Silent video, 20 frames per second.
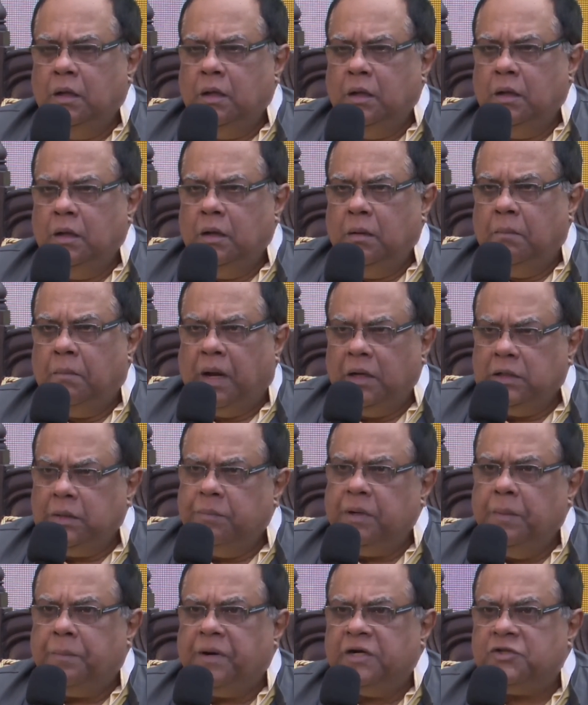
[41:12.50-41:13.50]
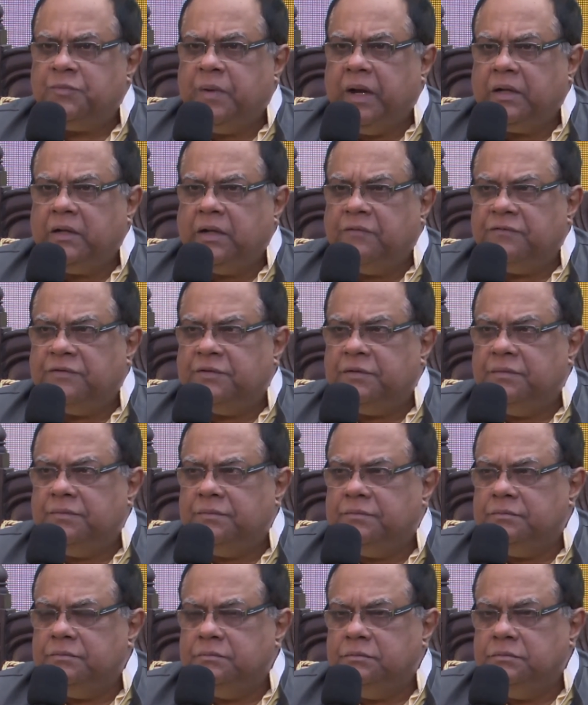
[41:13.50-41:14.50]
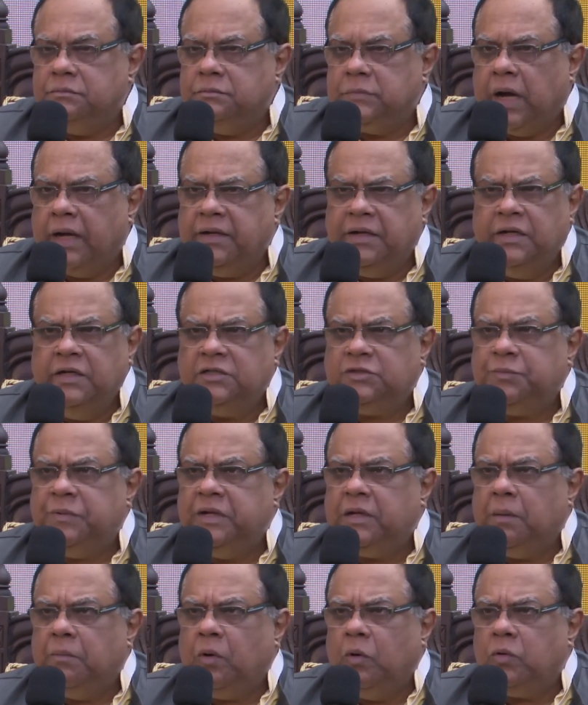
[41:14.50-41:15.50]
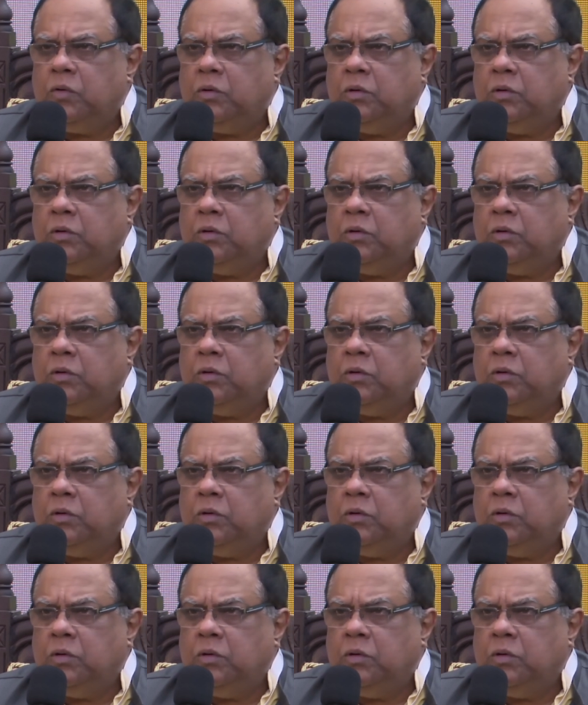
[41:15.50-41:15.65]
Multiple perspectives. I didn't speak about